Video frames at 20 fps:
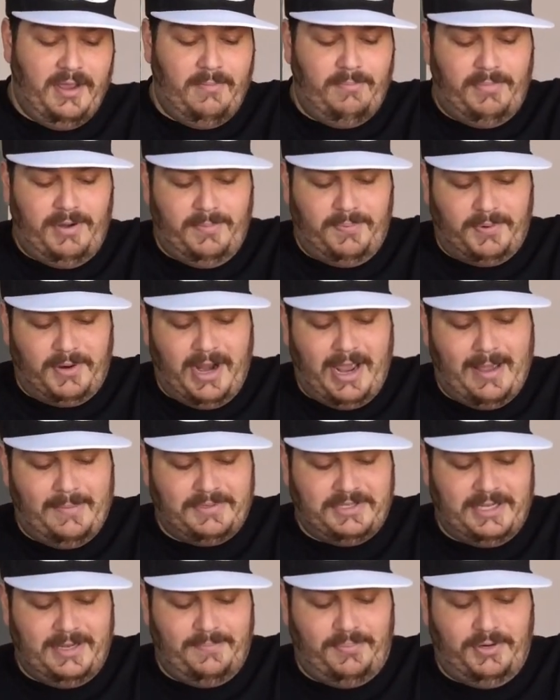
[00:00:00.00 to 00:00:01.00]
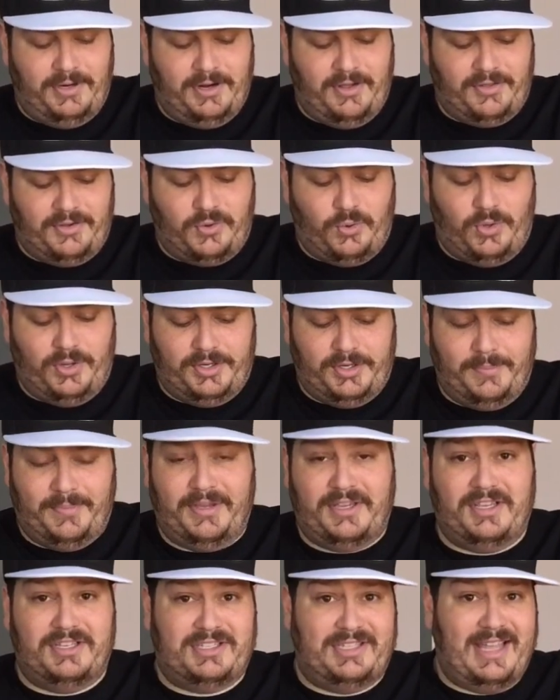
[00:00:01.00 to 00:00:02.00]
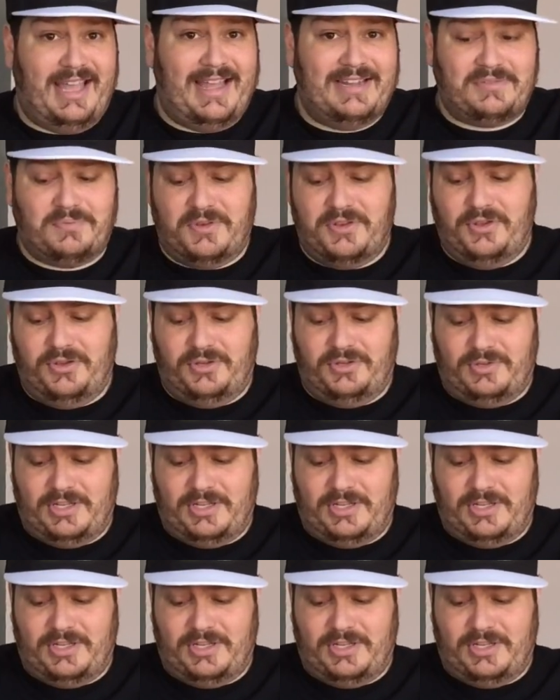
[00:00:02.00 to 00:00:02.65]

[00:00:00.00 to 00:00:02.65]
But perhaps they put another coil in it because that's what you.